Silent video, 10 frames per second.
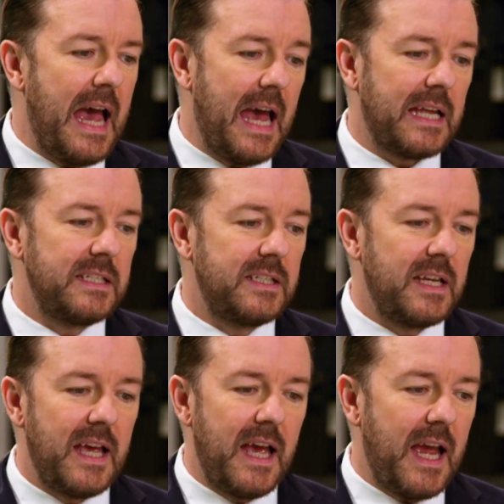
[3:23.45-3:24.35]
And
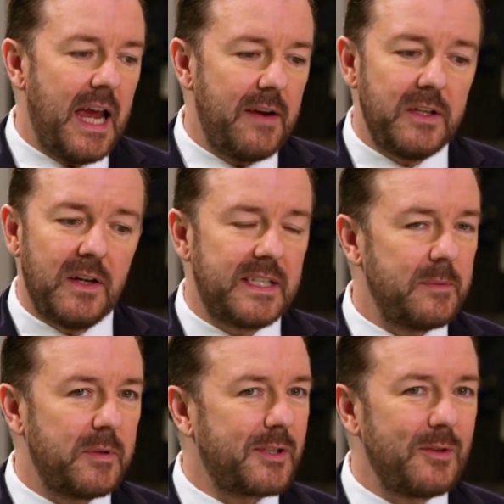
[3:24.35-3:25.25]
everything I
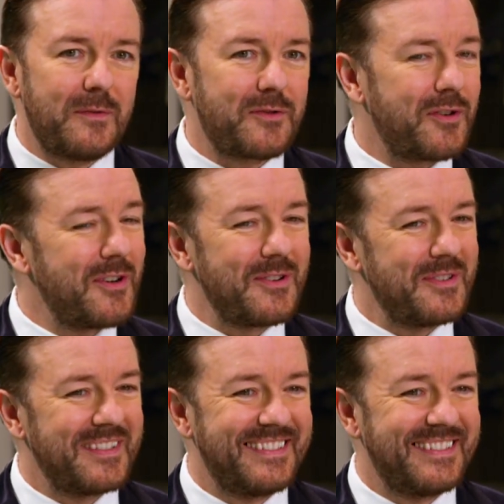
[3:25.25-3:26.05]
said was sort of true.